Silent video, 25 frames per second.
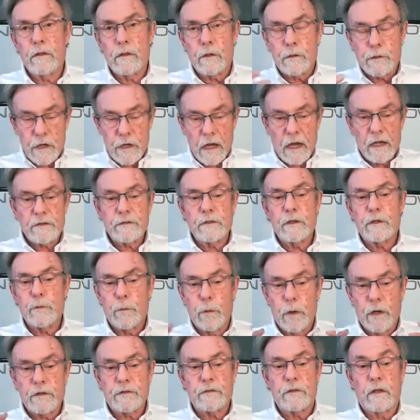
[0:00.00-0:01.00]
the chassis
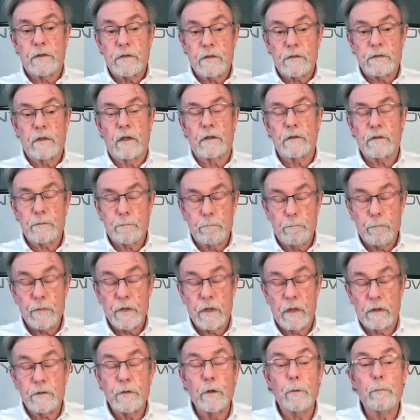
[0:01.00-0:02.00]
twist. does does
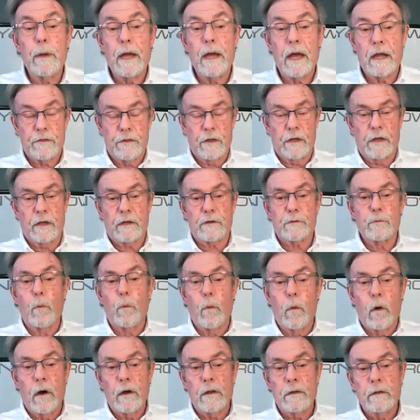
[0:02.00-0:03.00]
two bad things.
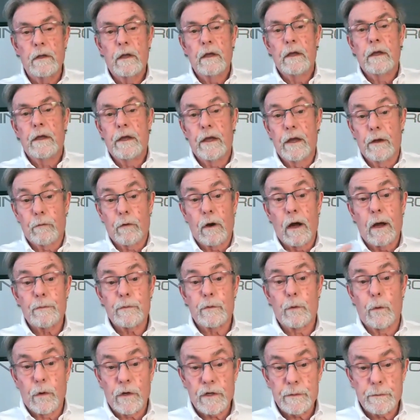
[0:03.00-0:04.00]
One, it
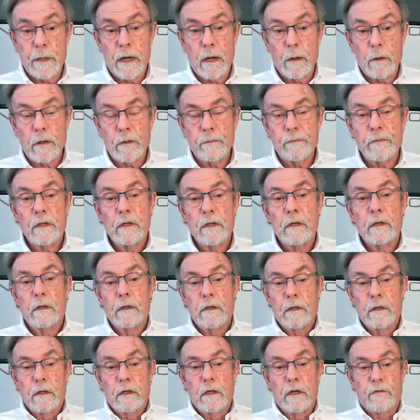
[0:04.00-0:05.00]
robs horsepower
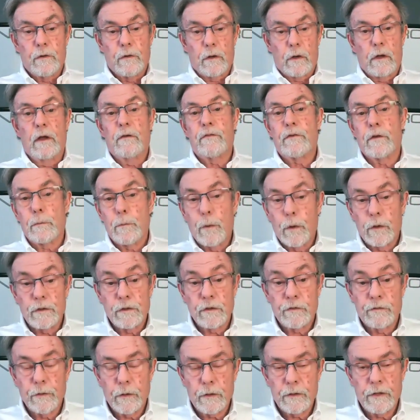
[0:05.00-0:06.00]
if you're, if you're
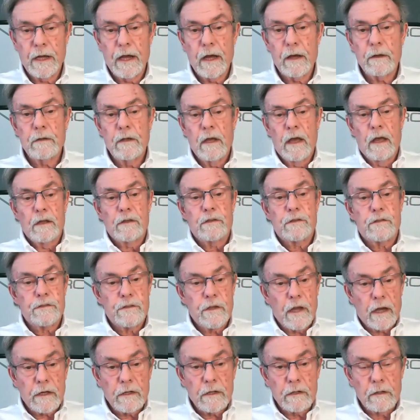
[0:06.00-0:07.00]
putting your foot down.
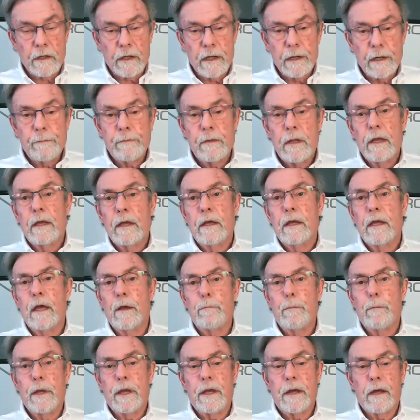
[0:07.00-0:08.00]
Secondly,
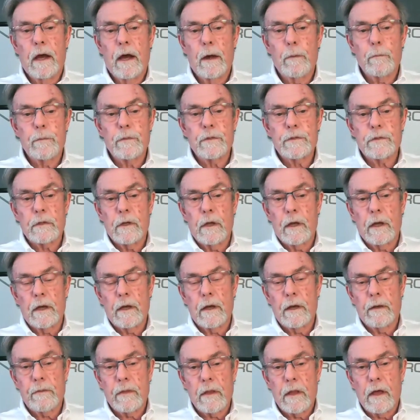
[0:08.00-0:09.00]
it becomes
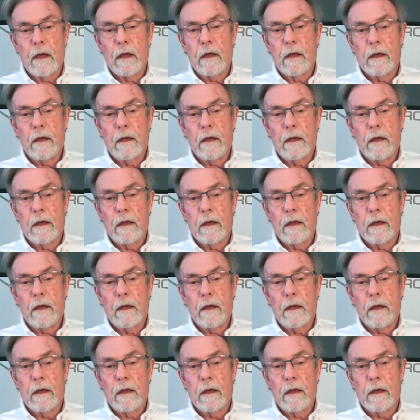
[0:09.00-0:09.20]
uh,